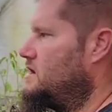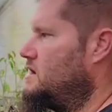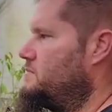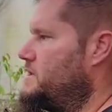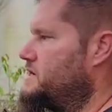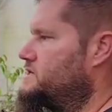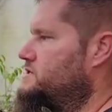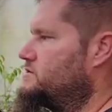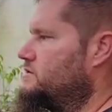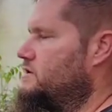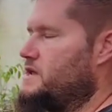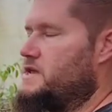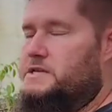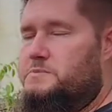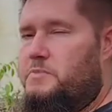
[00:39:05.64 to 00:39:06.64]
and make sure
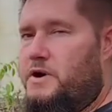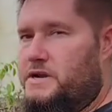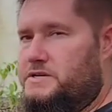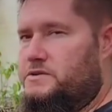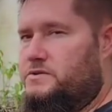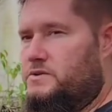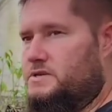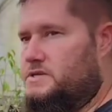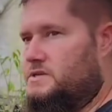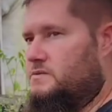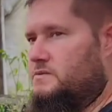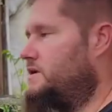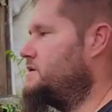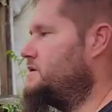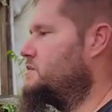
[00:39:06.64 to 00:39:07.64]
each branch looks the
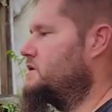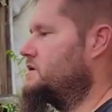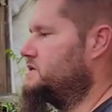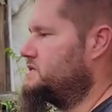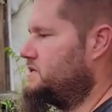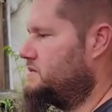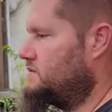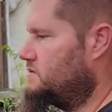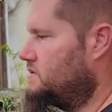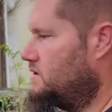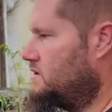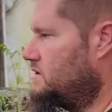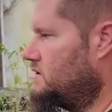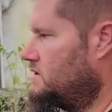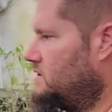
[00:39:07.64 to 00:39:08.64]
way you want it to.
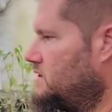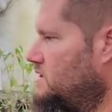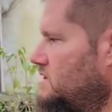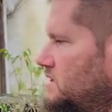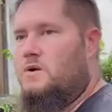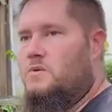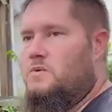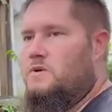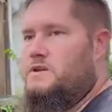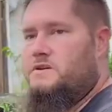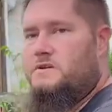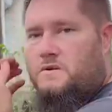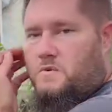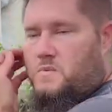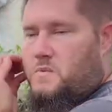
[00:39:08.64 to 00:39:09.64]
So when
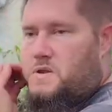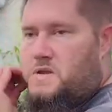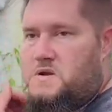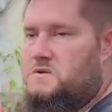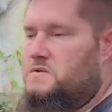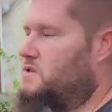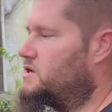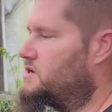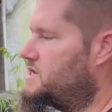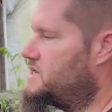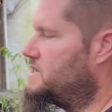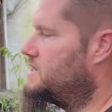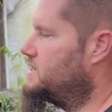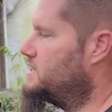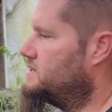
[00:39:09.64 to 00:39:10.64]
you're when you're
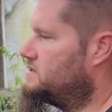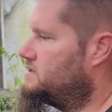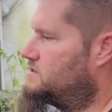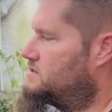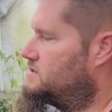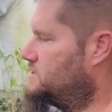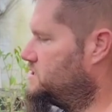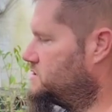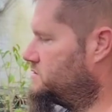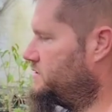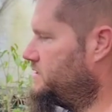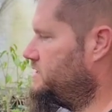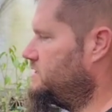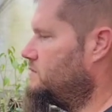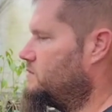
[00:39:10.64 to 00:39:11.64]
looking at the
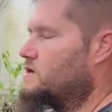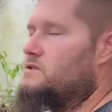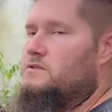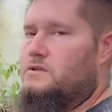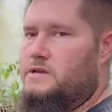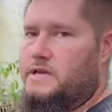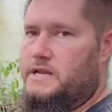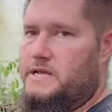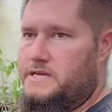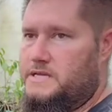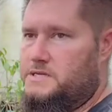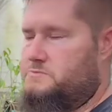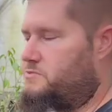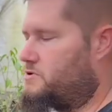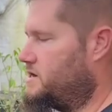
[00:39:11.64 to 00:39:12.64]
tree, you want to look at
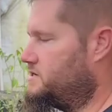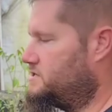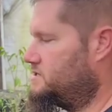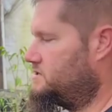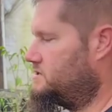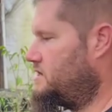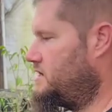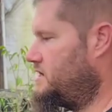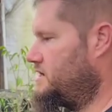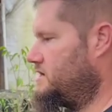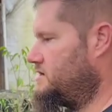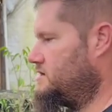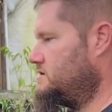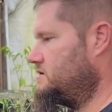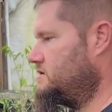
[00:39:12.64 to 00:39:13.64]
each branch,
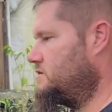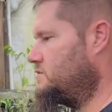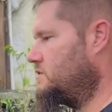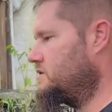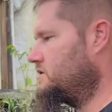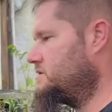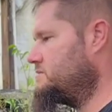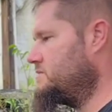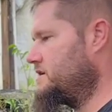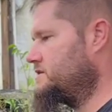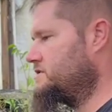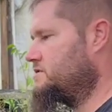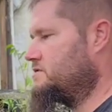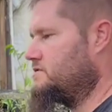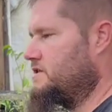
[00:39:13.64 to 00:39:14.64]
and you want to make
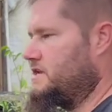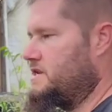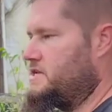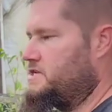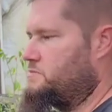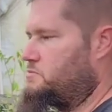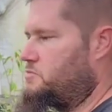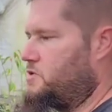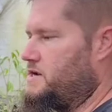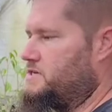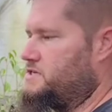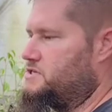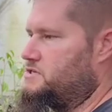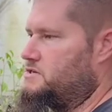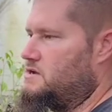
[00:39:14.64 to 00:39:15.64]
sure that each
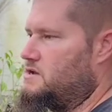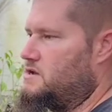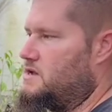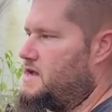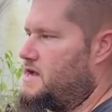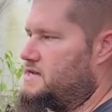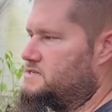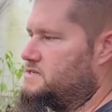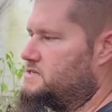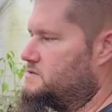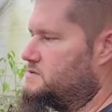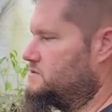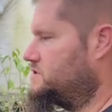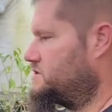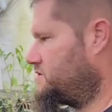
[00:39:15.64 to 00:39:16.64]
branch has its
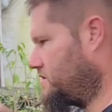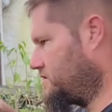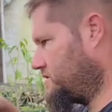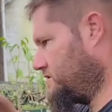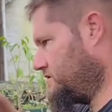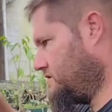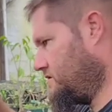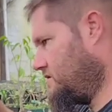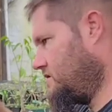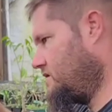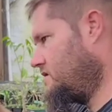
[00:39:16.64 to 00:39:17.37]
own structure,